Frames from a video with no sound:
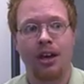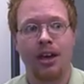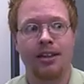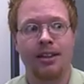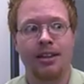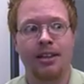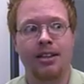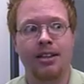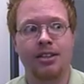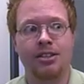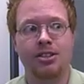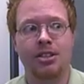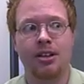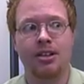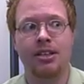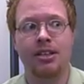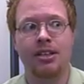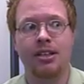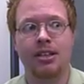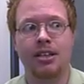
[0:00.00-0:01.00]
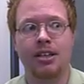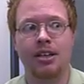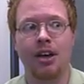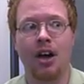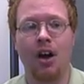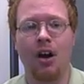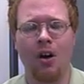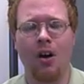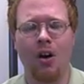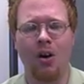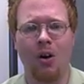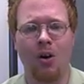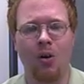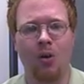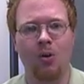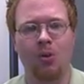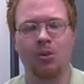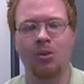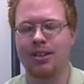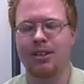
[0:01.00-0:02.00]
And then they start thinking,
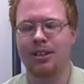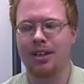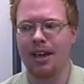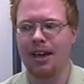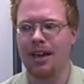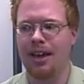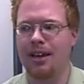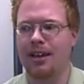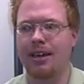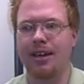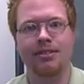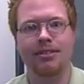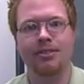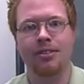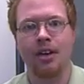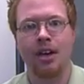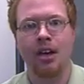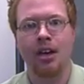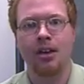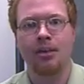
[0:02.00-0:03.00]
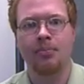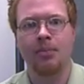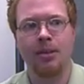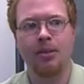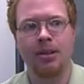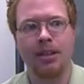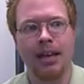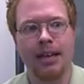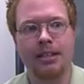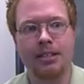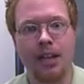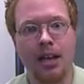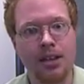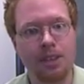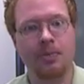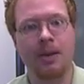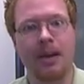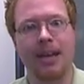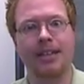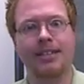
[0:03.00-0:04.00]
oh, yeah, I guess maybe that
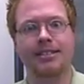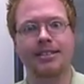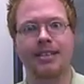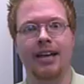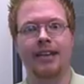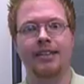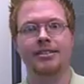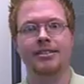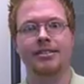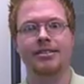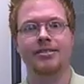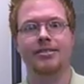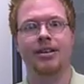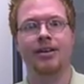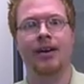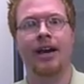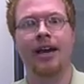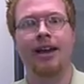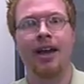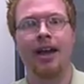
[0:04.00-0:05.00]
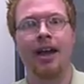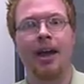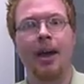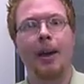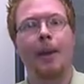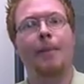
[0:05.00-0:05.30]
does make sense, all right?